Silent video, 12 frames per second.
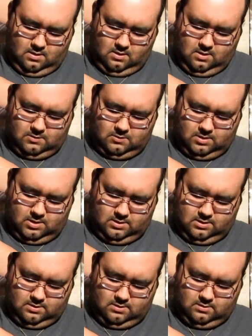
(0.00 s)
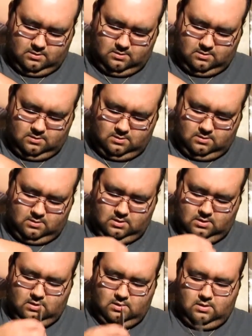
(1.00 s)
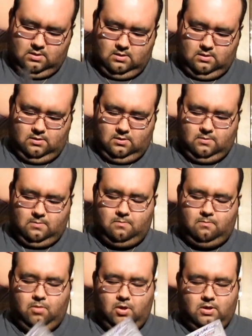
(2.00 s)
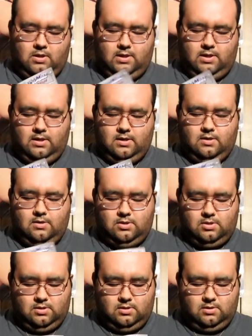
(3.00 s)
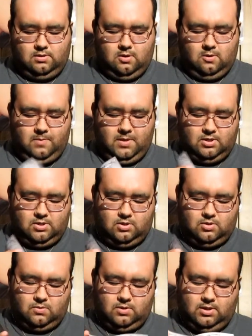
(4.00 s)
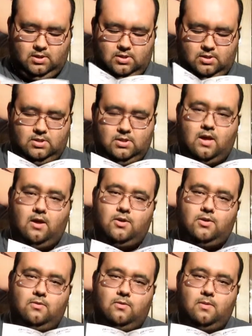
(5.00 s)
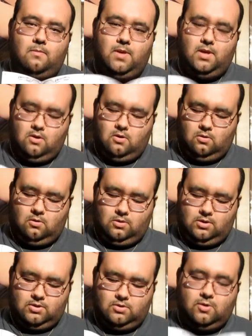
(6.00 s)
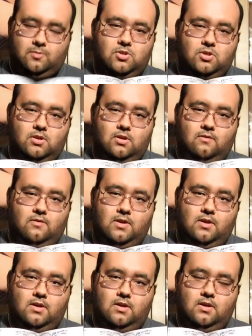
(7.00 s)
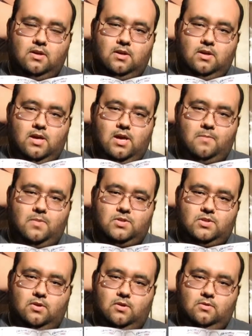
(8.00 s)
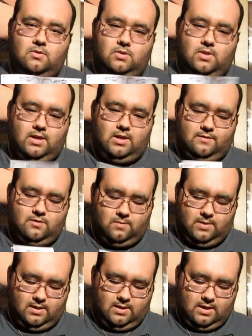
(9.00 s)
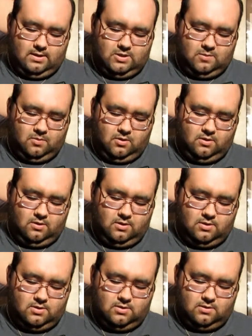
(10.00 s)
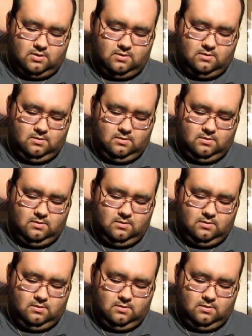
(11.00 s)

comes with a little booklet here, no pictures really, just telling you a big old description of the episode, so that gives away a lot of spoilers